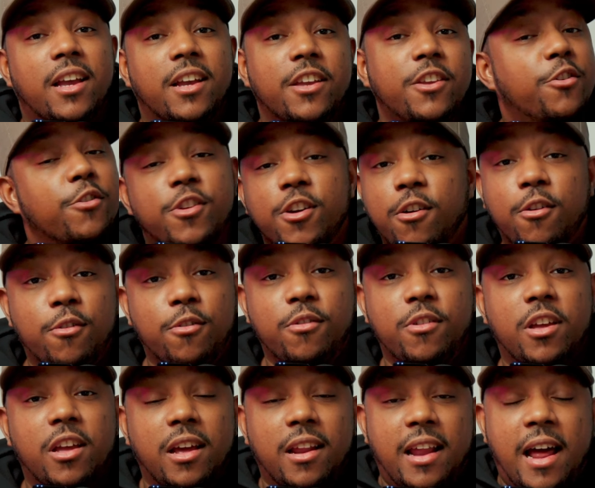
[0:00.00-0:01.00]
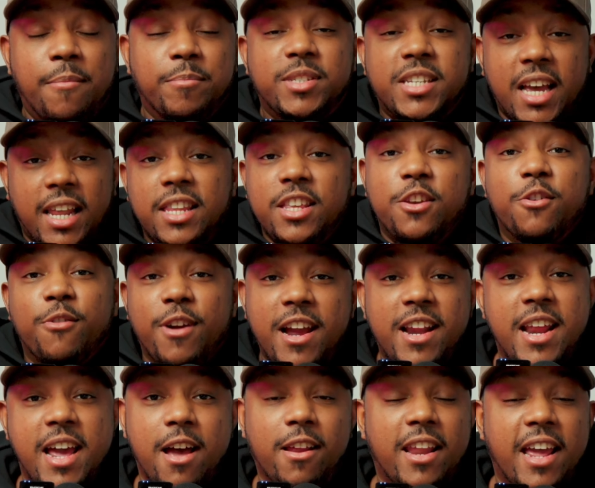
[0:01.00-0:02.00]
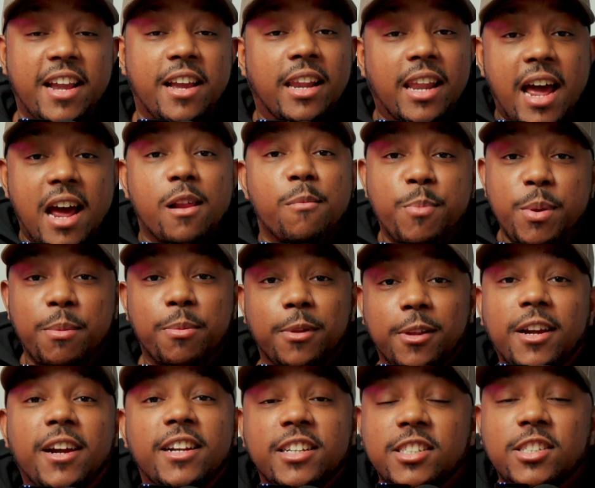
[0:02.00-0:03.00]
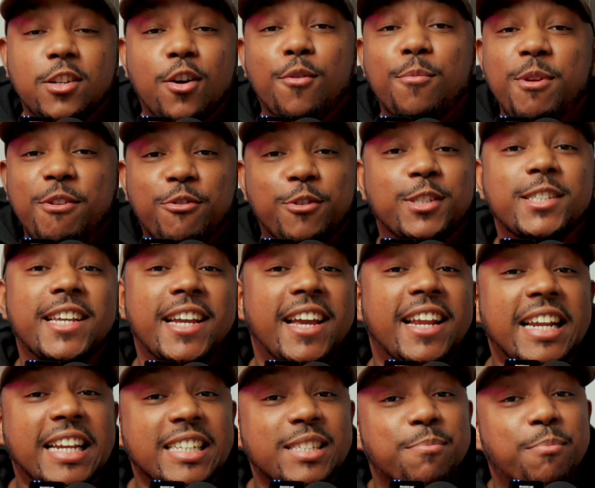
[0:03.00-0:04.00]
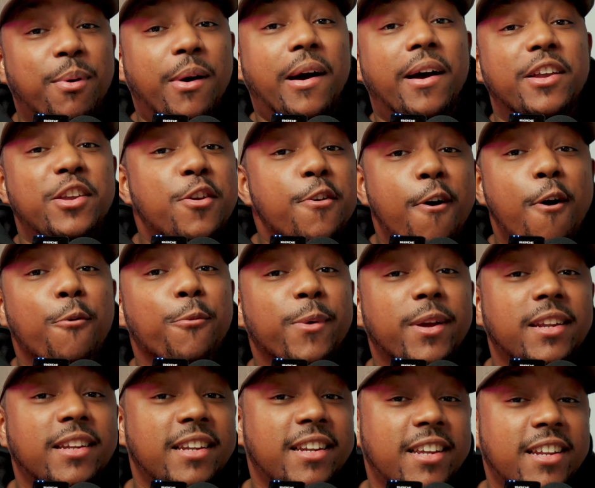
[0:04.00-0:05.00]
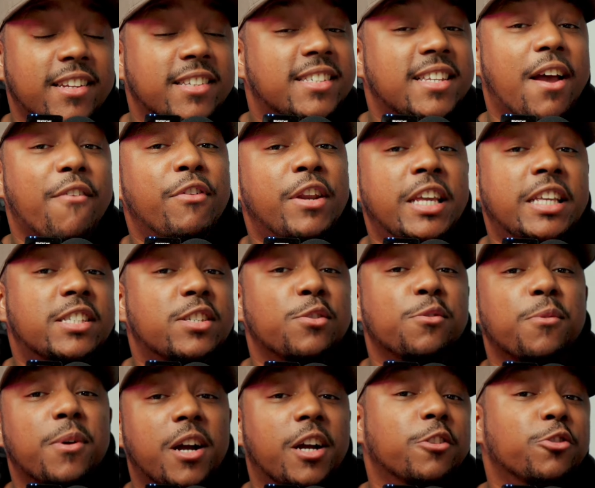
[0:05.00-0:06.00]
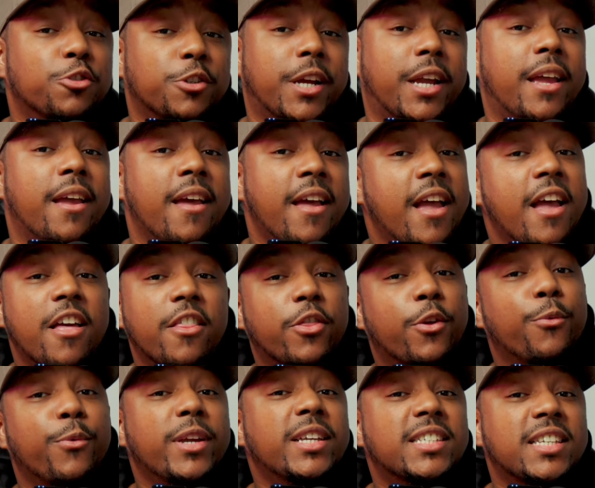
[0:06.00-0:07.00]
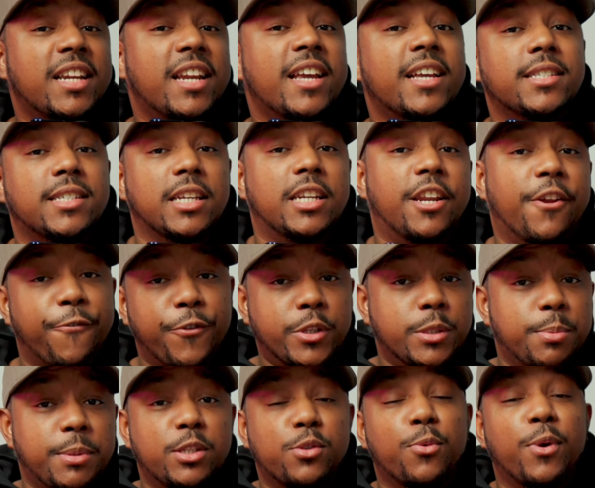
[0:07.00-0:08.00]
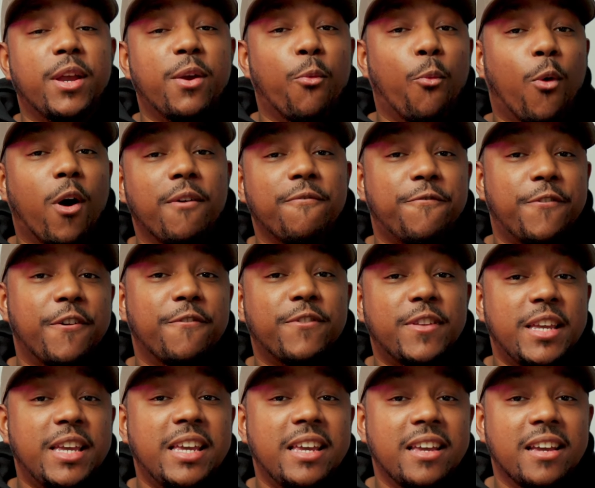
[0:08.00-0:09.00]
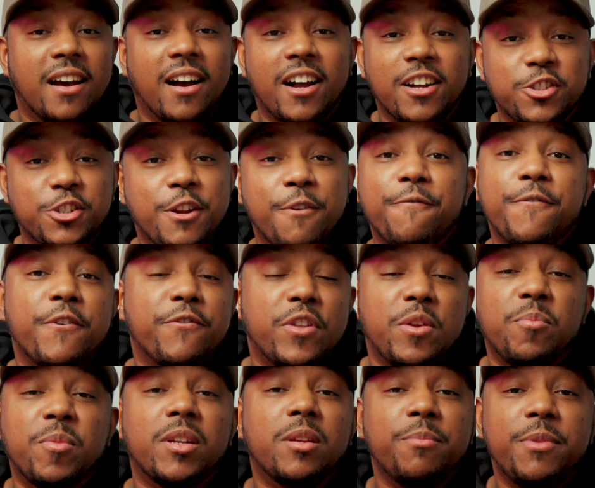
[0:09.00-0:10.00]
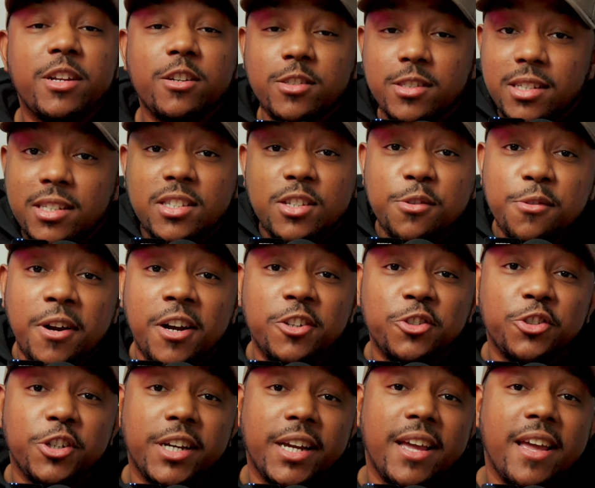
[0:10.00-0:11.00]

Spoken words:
You don't, I'm telling you right now, like, a lot of people are gonna stone me for saying this, but you don't really need a 7200. The reason is the difference between 150, 150 millimeters to 200